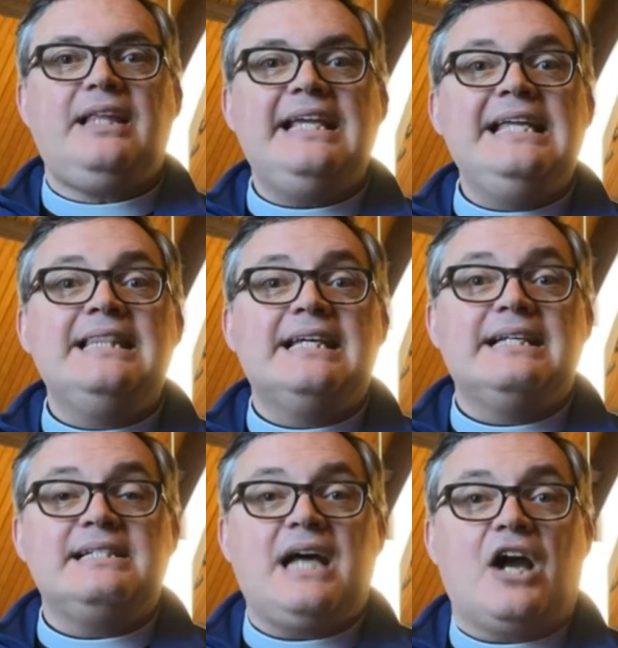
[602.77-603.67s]
In
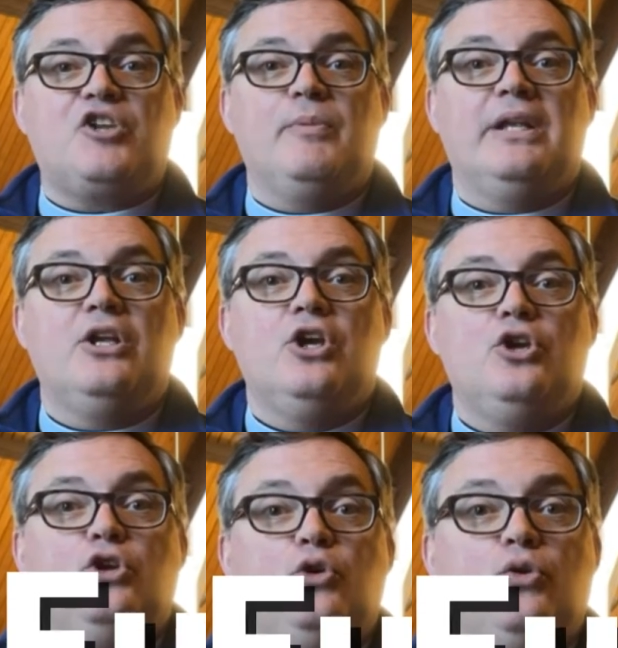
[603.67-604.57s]
the document
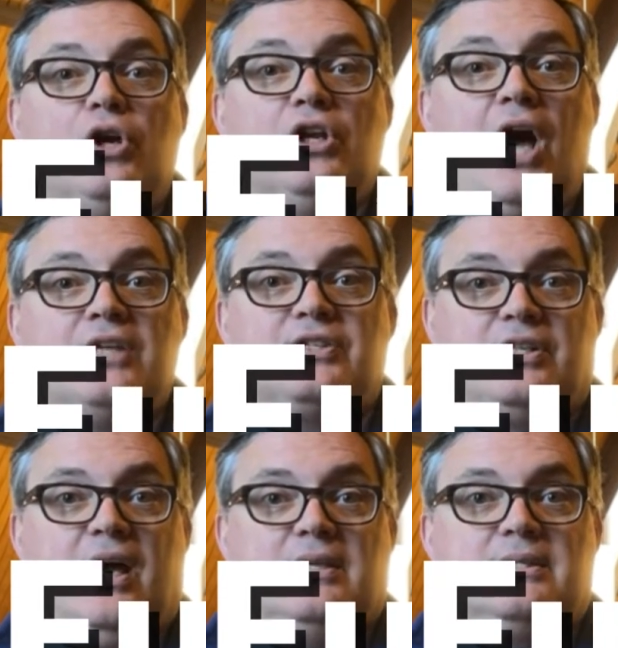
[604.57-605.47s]

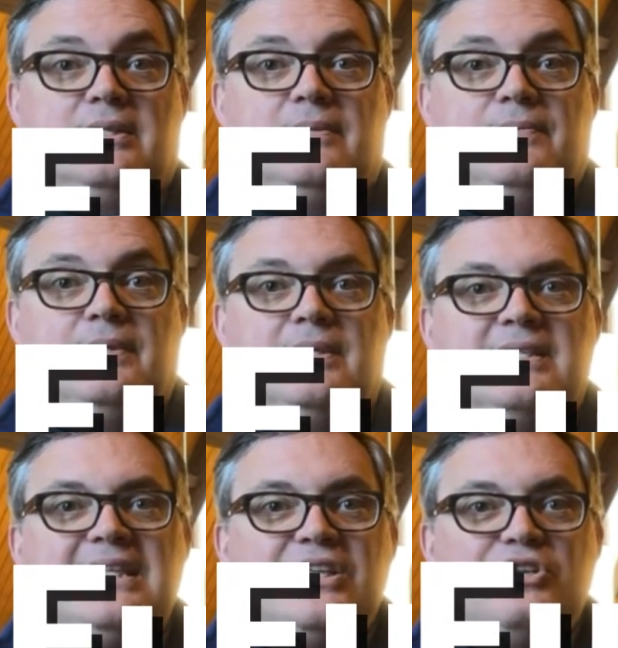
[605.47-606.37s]
eugnostos,
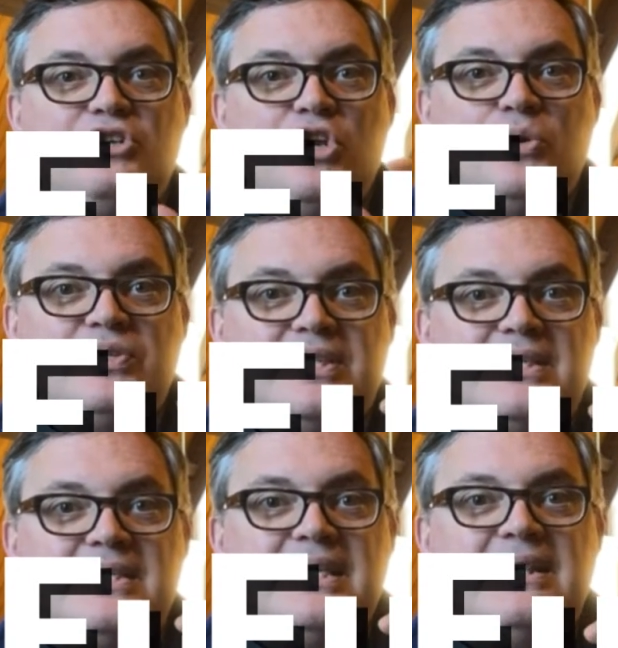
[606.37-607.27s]
see the
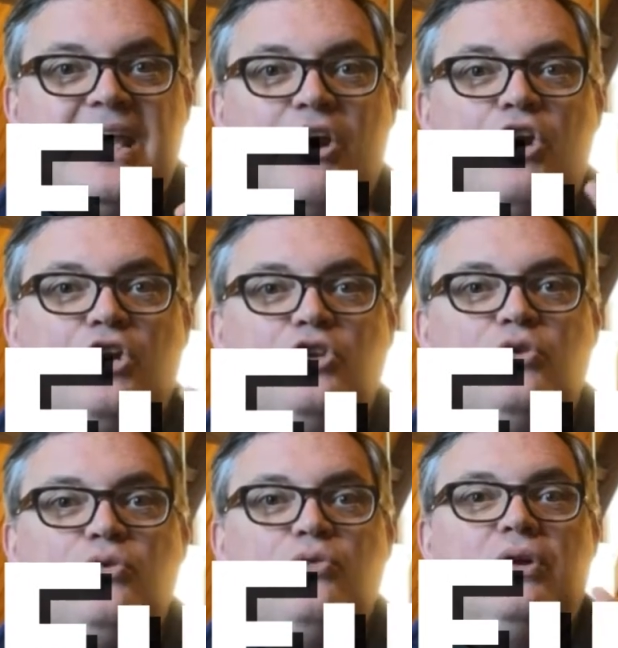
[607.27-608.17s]
gnosis in there?
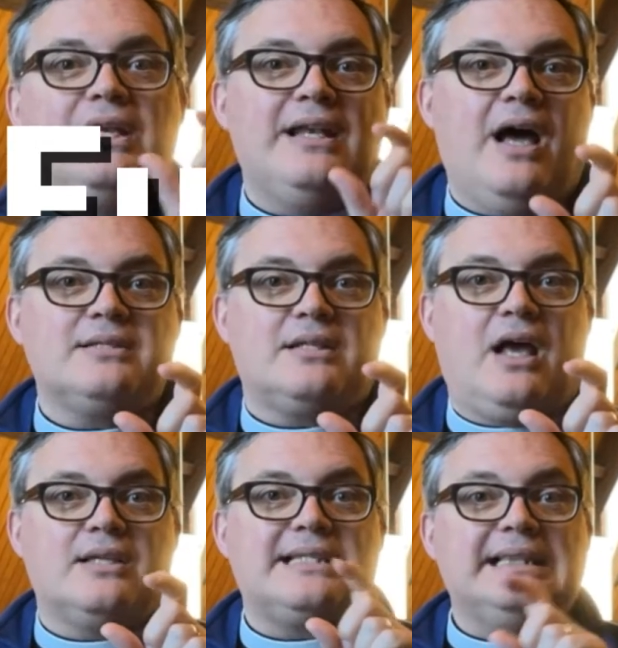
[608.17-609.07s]

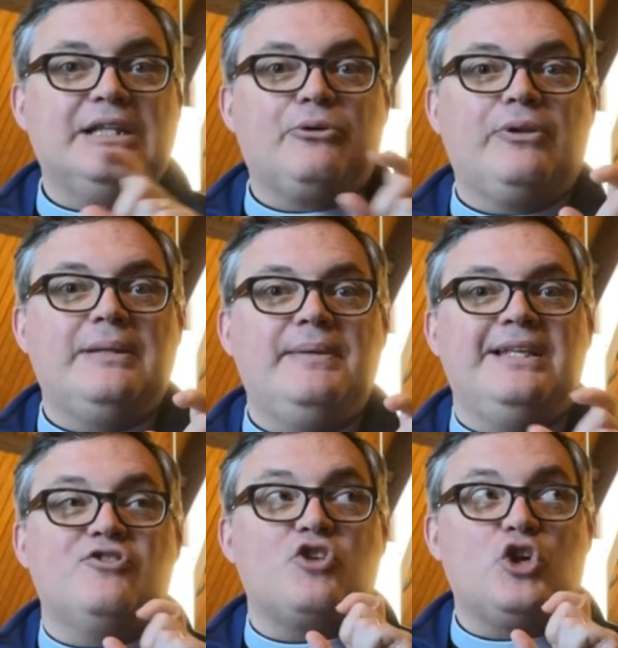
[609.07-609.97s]
Eugnostos literally
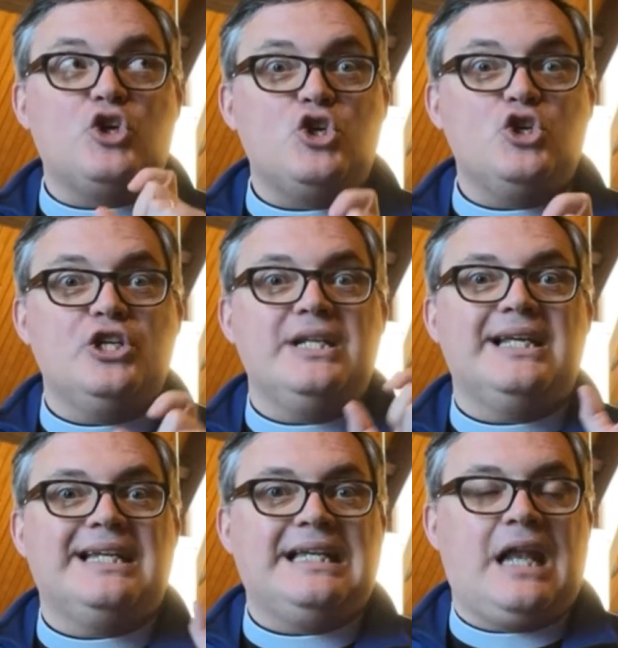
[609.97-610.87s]
means good
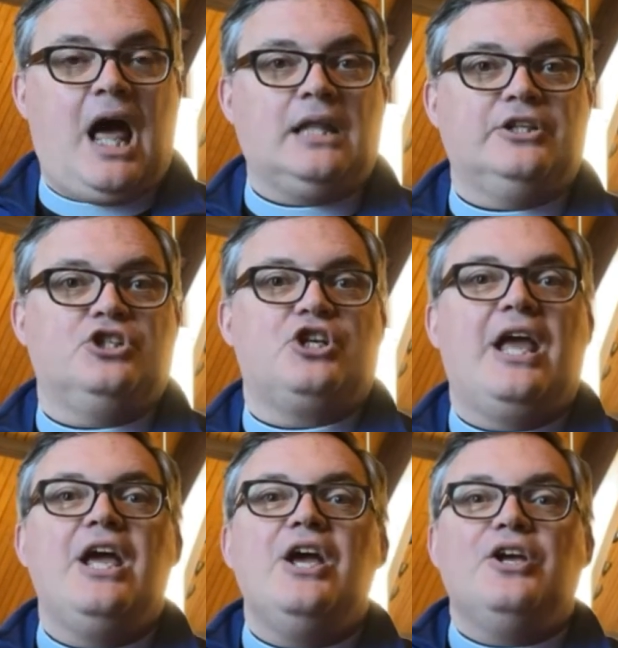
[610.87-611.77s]
knowledge.
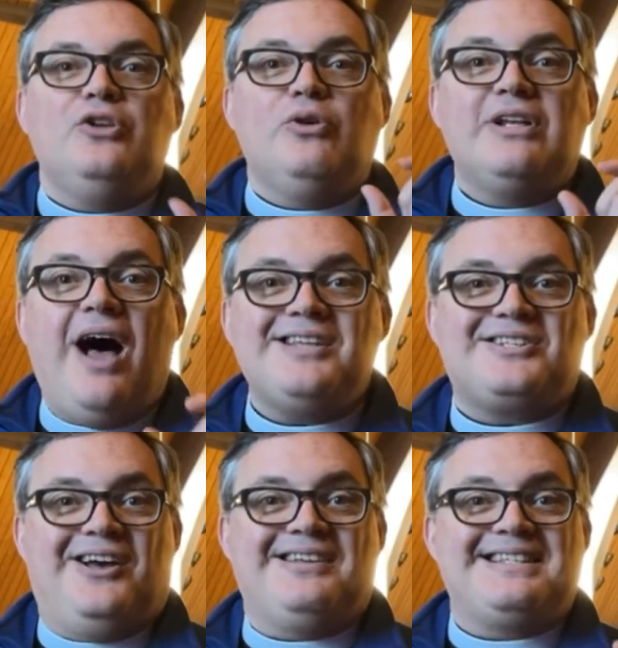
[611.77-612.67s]

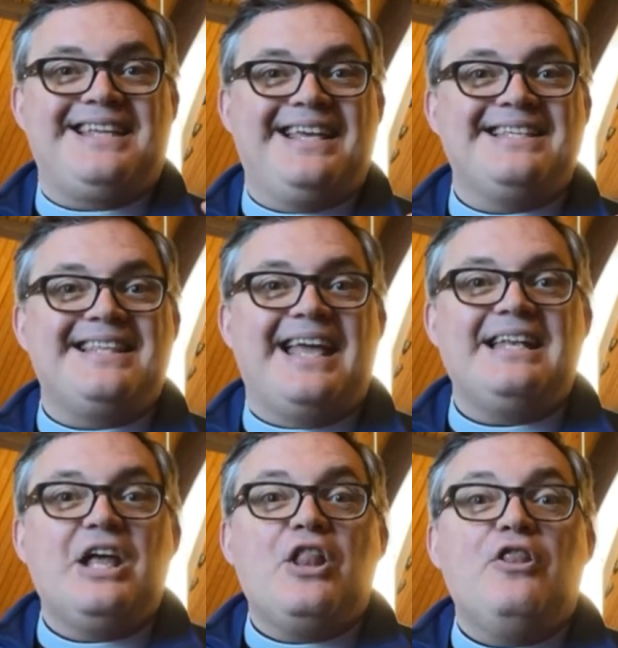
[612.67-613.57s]
Eugnostos says
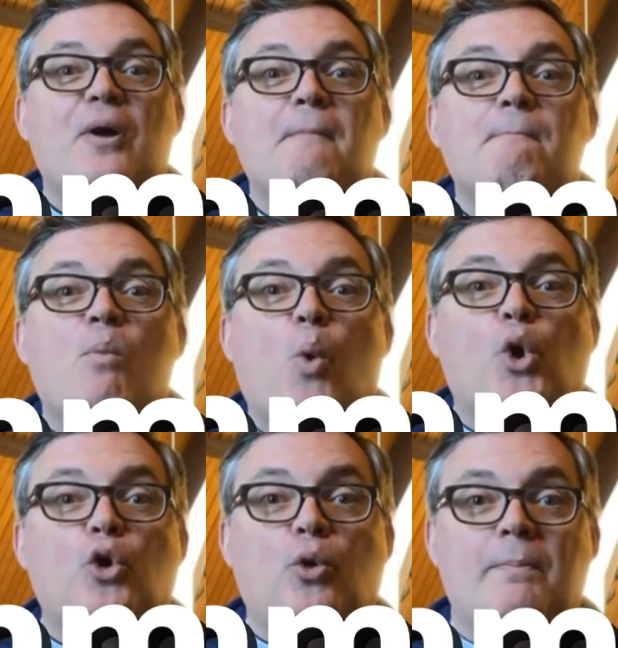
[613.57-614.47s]
that the
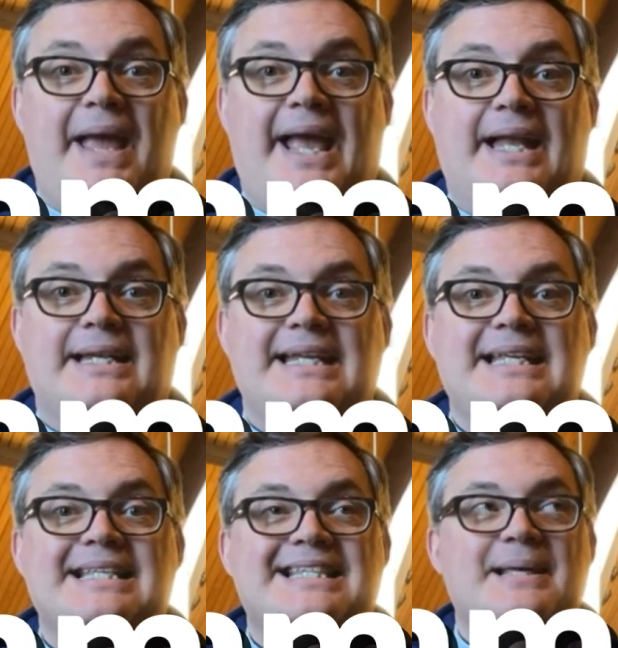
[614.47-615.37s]
mortal man
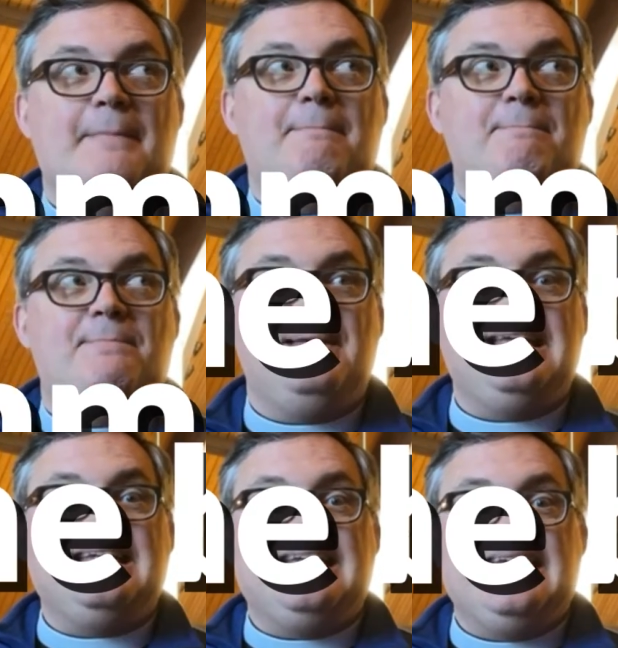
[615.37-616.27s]
is the
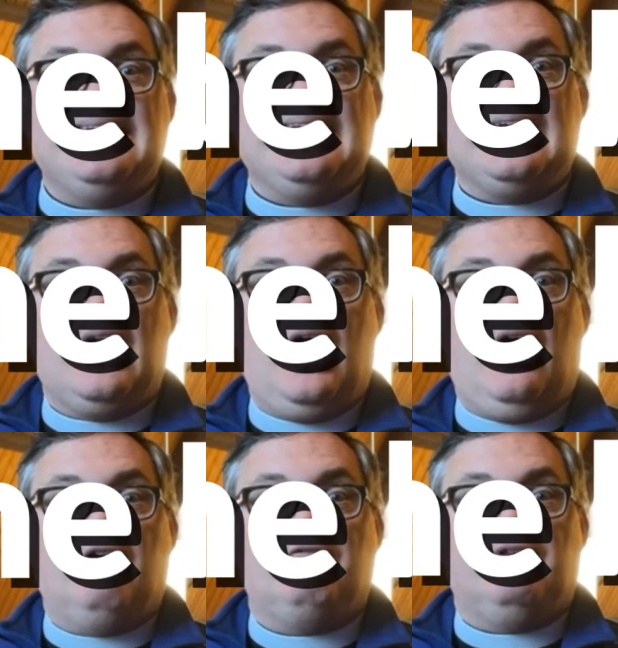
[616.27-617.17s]
beginning
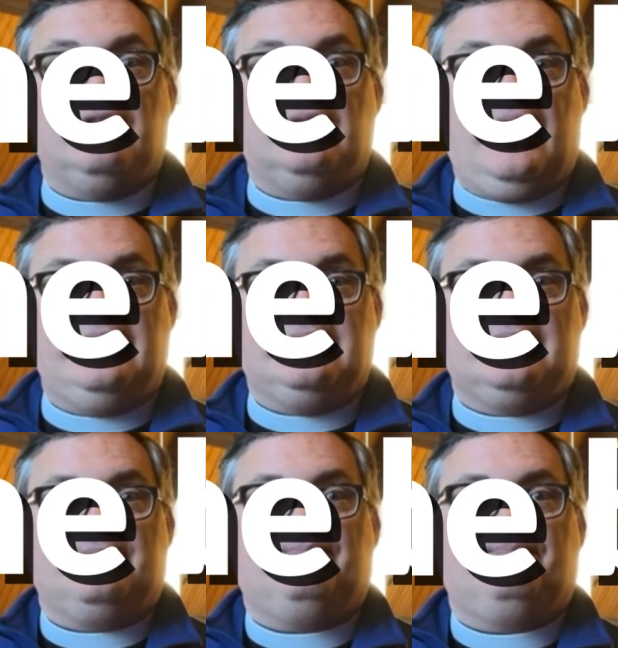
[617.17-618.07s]
of light.